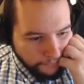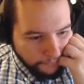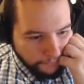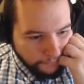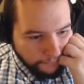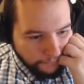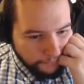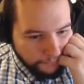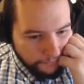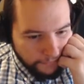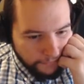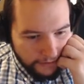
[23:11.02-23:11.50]

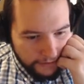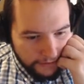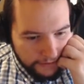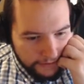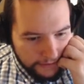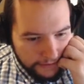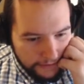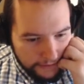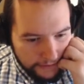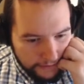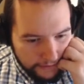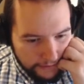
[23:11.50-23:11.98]

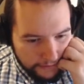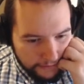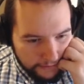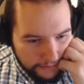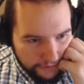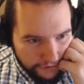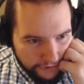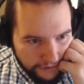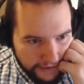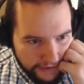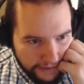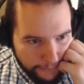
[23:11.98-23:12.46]
This is
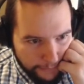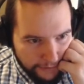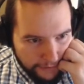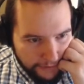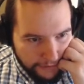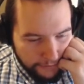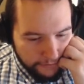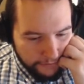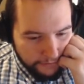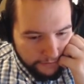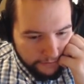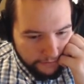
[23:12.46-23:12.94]
tricky
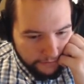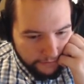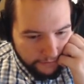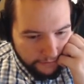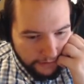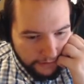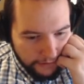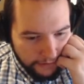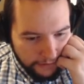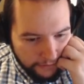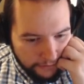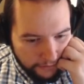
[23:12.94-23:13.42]
with those
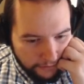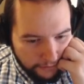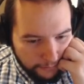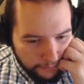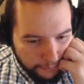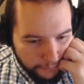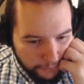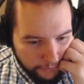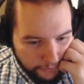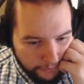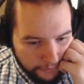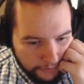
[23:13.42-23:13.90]
things on
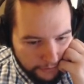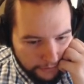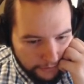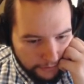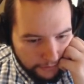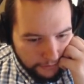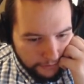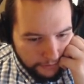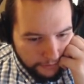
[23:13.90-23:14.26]
the board.